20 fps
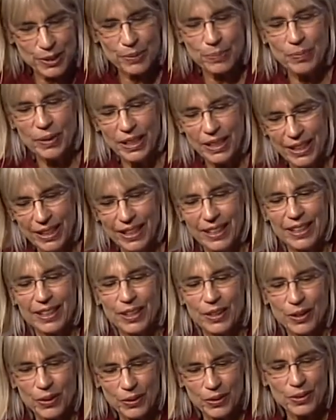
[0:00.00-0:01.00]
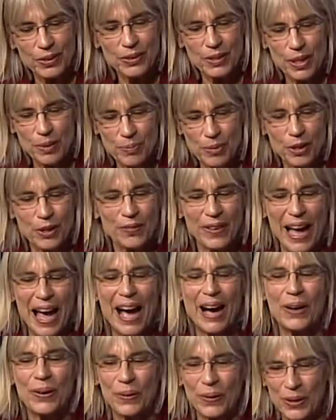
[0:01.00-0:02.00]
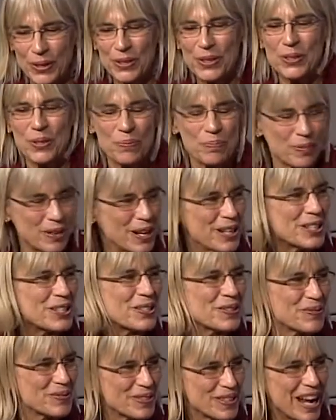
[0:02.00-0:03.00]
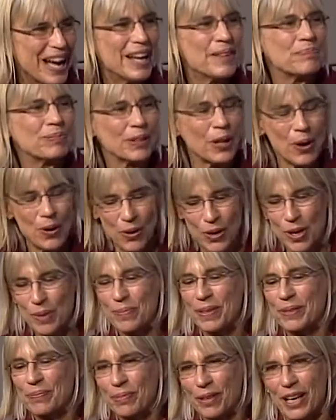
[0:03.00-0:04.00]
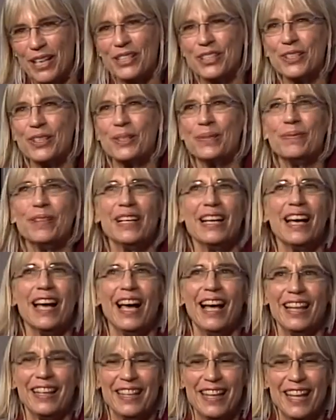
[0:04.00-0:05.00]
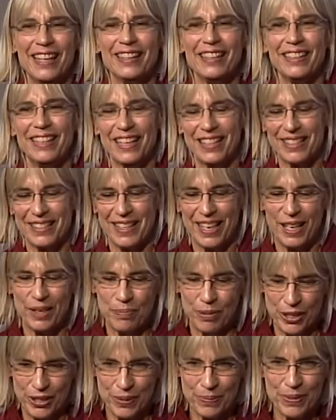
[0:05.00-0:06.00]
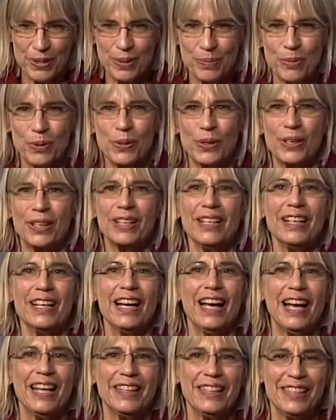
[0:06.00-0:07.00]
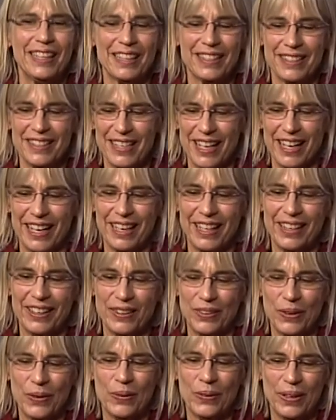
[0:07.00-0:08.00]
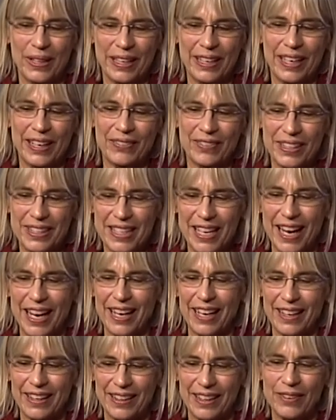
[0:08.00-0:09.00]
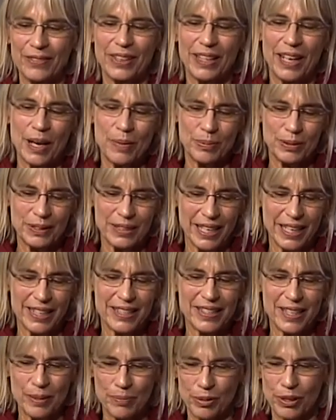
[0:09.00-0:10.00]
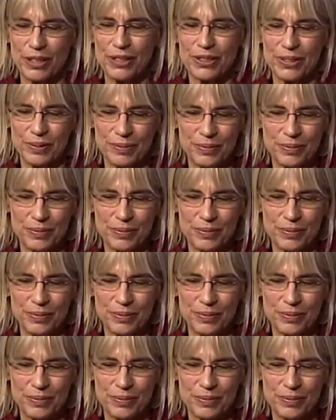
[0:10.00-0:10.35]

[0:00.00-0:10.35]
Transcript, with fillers: me forever of to hours to brush yeah, them. That's exactly and right. Them, yep. And then the next day I brush them some more, and the next day, you know, and every day, every couple days I brush them.